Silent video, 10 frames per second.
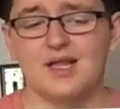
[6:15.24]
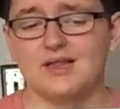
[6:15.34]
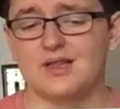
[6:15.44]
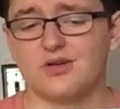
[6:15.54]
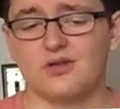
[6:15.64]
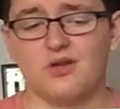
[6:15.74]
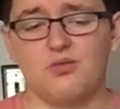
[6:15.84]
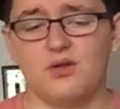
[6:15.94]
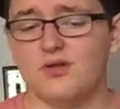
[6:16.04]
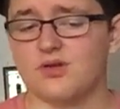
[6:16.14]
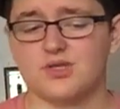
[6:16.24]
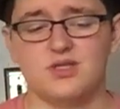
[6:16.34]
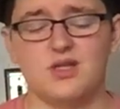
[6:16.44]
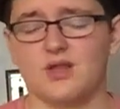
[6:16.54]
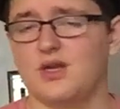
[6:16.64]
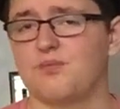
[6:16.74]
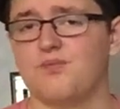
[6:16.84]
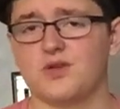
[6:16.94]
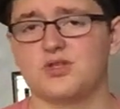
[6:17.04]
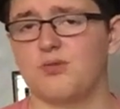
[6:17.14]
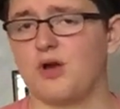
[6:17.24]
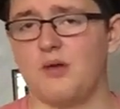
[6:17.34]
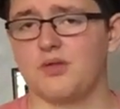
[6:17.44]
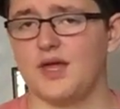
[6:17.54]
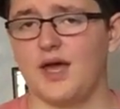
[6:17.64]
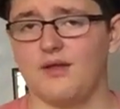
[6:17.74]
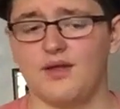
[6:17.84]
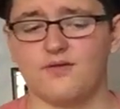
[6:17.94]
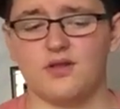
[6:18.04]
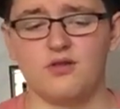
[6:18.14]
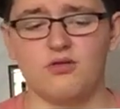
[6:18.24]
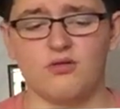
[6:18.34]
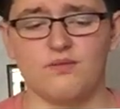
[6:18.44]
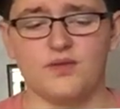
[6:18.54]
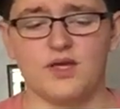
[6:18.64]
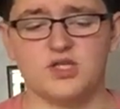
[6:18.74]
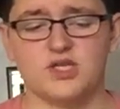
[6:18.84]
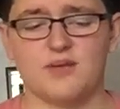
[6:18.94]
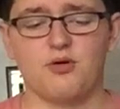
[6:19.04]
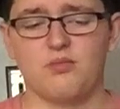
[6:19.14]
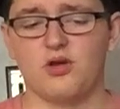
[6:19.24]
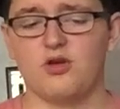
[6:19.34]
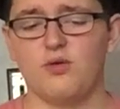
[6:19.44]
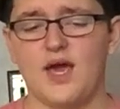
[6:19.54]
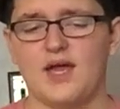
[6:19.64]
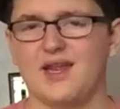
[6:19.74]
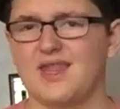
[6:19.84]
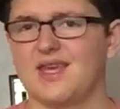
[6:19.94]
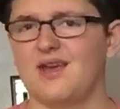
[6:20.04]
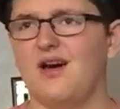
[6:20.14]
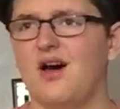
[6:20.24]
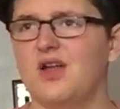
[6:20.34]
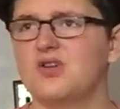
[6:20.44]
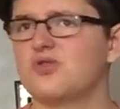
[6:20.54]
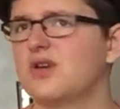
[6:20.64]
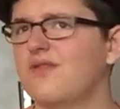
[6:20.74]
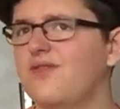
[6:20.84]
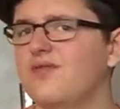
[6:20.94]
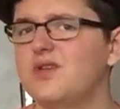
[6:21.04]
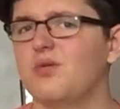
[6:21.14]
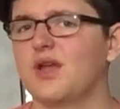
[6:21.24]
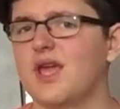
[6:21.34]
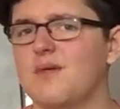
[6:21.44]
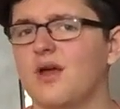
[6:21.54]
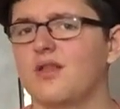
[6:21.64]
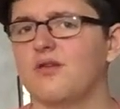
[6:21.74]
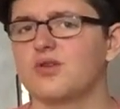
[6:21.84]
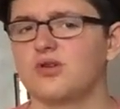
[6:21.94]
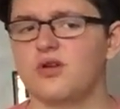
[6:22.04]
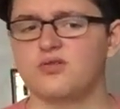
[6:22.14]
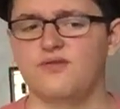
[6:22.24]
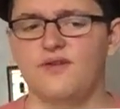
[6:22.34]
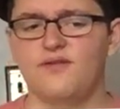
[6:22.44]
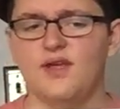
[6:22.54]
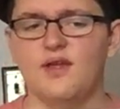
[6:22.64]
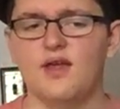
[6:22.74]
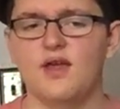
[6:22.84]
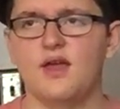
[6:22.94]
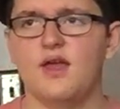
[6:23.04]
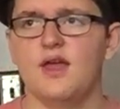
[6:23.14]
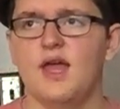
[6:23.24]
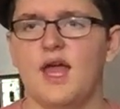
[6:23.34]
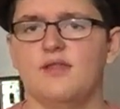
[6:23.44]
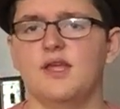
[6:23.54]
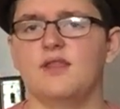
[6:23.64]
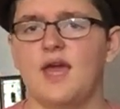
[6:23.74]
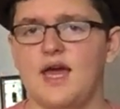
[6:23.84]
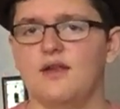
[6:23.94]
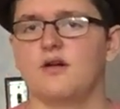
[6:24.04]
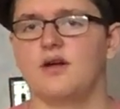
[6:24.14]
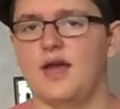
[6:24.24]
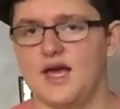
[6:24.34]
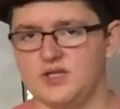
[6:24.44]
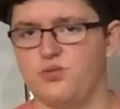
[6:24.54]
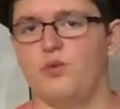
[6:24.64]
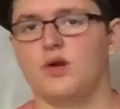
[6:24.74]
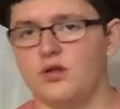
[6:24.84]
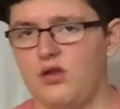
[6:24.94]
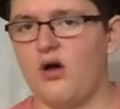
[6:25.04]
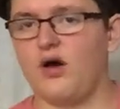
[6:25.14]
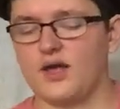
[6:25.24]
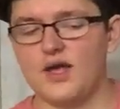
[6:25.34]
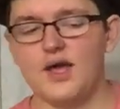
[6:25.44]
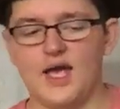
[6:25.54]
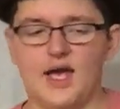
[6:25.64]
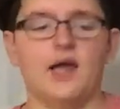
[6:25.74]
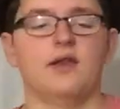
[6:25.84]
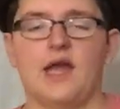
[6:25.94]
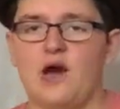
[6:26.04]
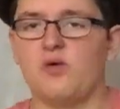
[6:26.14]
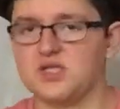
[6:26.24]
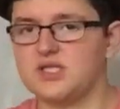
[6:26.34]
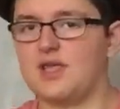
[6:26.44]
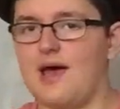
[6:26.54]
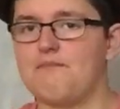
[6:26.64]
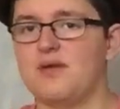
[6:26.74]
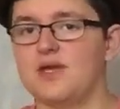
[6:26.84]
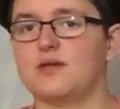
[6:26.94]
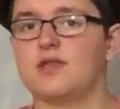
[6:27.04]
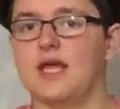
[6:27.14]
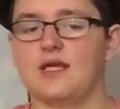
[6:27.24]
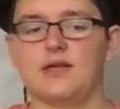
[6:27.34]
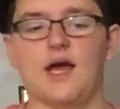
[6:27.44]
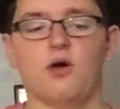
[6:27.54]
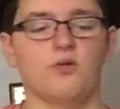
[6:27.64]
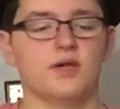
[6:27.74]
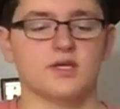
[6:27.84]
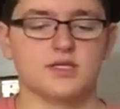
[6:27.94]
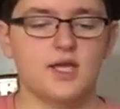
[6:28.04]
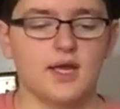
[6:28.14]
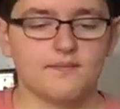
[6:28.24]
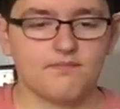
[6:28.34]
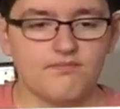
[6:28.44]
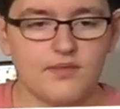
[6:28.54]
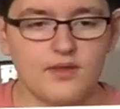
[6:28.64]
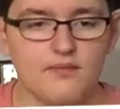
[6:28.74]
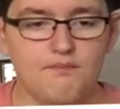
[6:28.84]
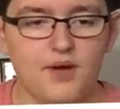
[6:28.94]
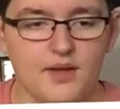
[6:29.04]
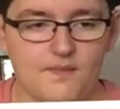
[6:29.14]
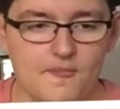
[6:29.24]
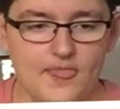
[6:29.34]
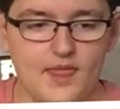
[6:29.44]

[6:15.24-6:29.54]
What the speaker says: literally, there's no problem with that. It's just like Pokemon Go. We had, I think, 150 when it came out, the original 150. And then they added on as we went along. And now it's that big thing now it is today. But,